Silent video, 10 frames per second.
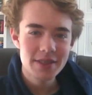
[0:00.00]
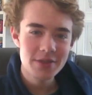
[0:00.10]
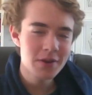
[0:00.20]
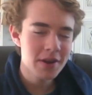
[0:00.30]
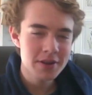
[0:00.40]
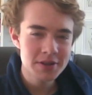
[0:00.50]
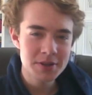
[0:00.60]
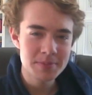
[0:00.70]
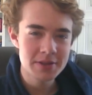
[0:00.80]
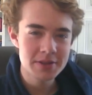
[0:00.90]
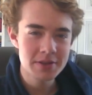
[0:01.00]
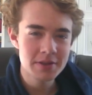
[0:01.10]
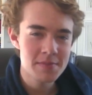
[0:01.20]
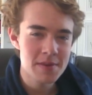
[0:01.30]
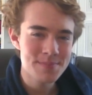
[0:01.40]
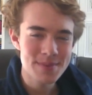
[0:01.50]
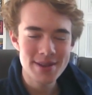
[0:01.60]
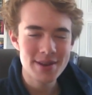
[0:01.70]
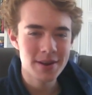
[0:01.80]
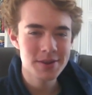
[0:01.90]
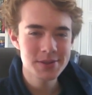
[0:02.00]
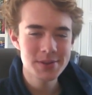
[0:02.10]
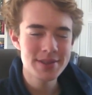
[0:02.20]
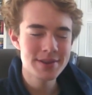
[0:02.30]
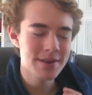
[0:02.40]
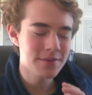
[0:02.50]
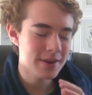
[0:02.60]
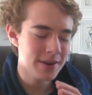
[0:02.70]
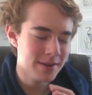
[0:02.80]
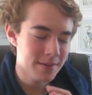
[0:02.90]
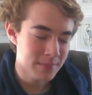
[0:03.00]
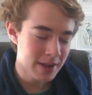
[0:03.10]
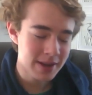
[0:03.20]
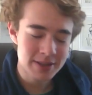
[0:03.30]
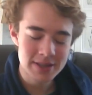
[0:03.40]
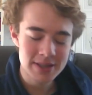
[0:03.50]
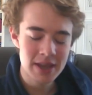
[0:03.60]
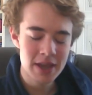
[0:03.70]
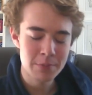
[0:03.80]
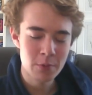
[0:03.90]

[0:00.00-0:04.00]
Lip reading: Throughout Nitro history, there have been many cars who either never made it into the game